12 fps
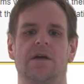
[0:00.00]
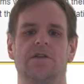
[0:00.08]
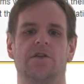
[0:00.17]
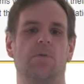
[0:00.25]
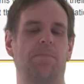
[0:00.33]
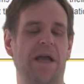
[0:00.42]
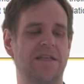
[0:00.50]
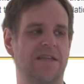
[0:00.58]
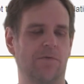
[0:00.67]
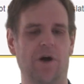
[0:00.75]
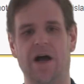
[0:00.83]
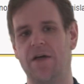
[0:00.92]
So
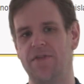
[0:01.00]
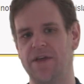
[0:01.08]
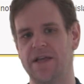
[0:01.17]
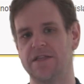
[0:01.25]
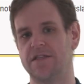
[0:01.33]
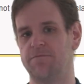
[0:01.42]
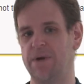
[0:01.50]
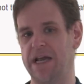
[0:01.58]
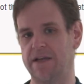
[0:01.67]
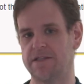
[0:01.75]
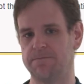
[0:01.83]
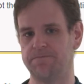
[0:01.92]
basically what I think is they're
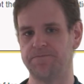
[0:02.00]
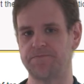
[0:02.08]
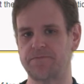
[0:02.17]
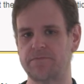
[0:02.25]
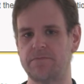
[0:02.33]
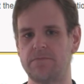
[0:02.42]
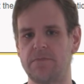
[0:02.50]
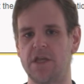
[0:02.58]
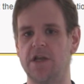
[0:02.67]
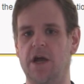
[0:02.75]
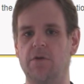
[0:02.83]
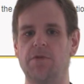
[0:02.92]
panicked.
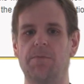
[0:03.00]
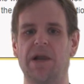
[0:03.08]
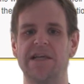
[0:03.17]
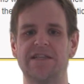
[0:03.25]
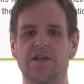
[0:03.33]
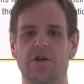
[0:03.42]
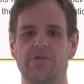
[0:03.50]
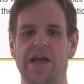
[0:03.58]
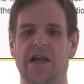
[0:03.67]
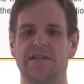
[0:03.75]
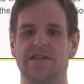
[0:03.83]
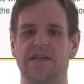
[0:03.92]
You know, the political
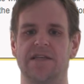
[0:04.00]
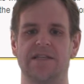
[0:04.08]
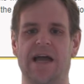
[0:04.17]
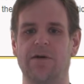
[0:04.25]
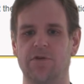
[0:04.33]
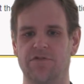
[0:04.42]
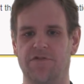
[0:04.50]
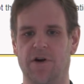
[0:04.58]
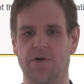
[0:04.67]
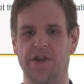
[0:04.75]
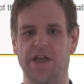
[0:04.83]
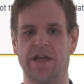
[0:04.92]
reality is now
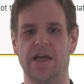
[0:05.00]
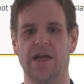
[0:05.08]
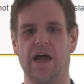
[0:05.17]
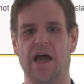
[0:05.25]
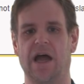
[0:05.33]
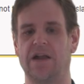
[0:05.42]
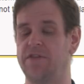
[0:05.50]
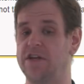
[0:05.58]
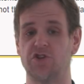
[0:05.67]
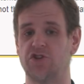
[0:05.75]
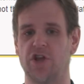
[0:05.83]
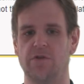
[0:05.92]
unfolding and they
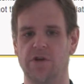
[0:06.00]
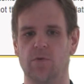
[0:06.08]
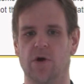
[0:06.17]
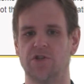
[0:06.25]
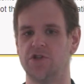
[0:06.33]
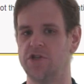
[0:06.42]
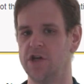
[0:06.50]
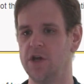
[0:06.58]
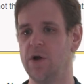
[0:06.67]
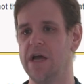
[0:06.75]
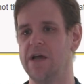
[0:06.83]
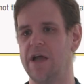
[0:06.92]
just don't know what to
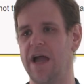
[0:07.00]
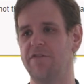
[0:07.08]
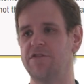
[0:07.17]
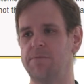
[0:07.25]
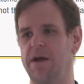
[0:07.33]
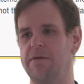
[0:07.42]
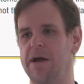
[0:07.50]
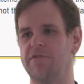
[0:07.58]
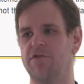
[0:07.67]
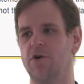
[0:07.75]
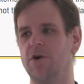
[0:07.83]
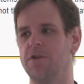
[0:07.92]
do. You have to bear in mind,
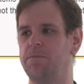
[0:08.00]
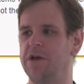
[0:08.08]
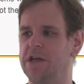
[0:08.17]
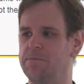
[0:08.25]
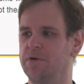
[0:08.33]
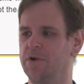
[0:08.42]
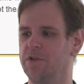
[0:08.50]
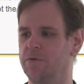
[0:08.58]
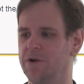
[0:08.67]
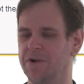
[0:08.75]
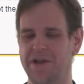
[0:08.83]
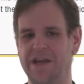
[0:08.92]
for all the people that
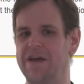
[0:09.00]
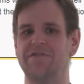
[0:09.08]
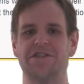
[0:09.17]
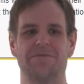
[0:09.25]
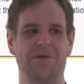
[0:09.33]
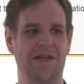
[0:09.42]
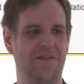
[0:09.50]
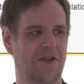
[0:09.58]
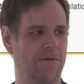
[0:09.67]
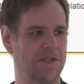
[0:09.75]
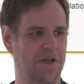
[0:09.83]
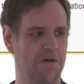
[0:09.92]
will inevitably in the
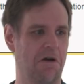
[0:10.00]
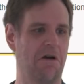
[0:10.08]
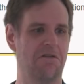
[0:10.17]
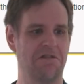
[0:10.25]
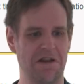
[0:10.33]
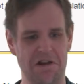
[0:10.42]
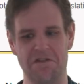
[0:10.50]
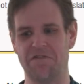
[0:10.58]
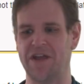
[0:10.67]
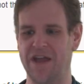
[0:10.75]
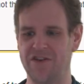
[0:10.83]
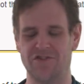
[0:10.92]
comments go, oh,
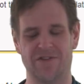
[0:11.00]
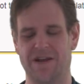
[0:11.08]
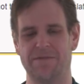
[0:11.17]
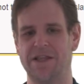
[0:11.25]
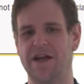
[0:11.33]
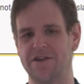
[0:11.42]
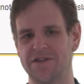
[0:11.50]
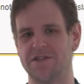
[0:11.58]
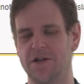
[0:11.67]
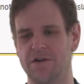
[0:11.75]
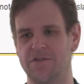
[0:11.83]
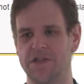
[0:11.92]
reunification, I mean, that doesn't
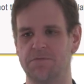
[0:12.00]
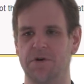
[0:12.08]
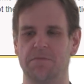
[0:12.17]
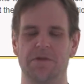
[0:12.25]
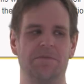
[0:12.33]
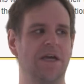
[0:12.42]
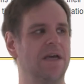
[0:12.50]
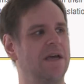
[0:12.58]
solve this problem.